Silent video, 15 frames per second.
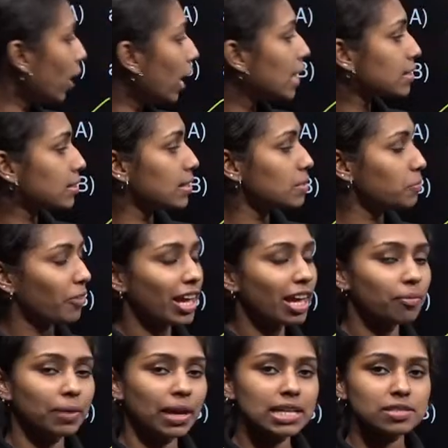acid and weak
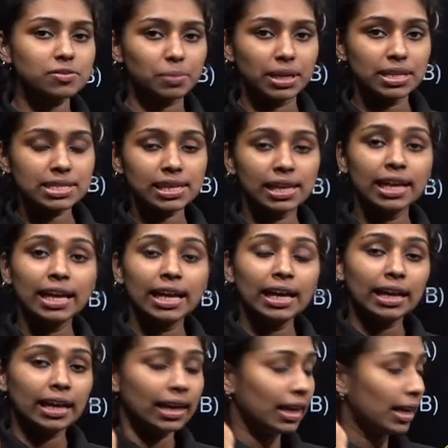base means
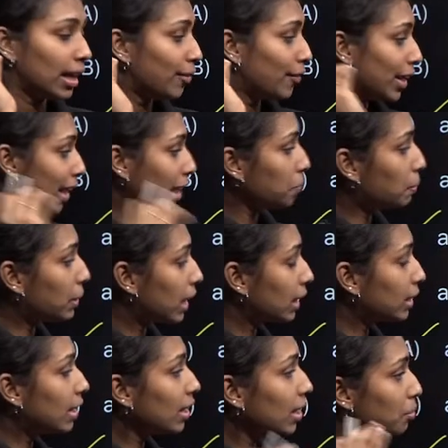we can predict
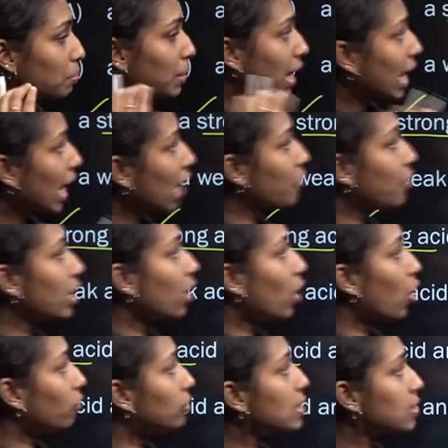the behavior
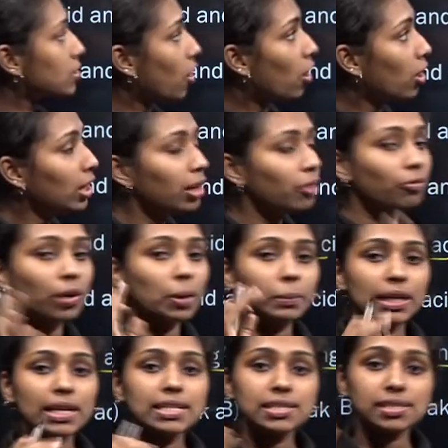of the salt from the
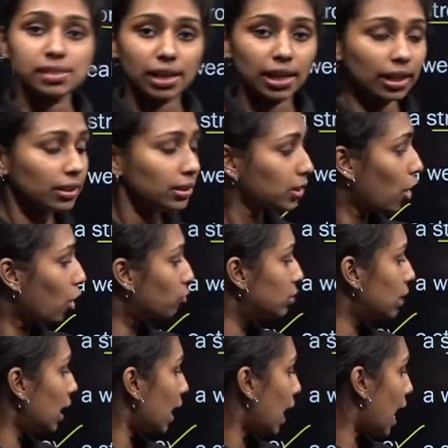strength of the
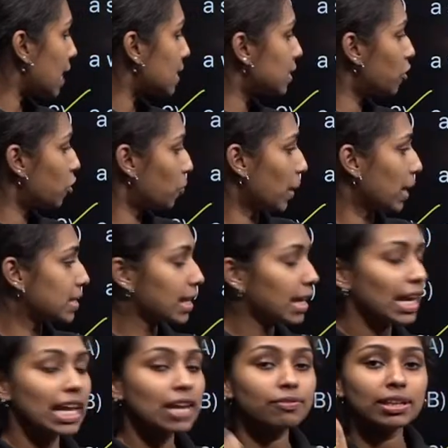acid or base.
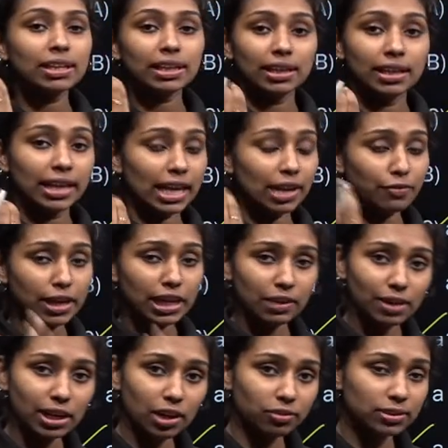If any
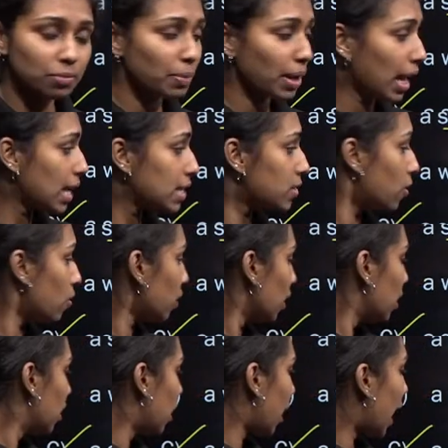one of the base or
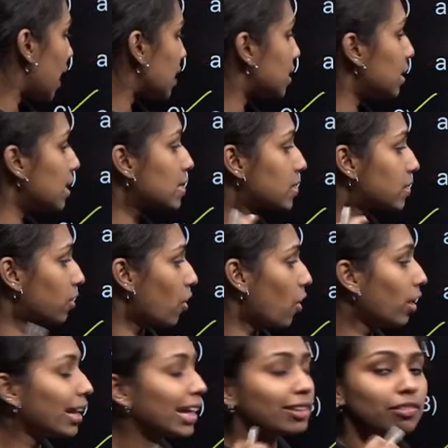acid is strong,
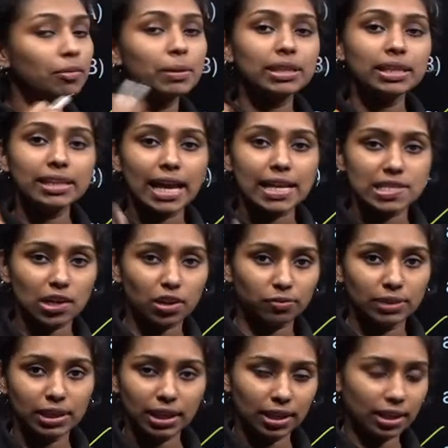it will be the nature of the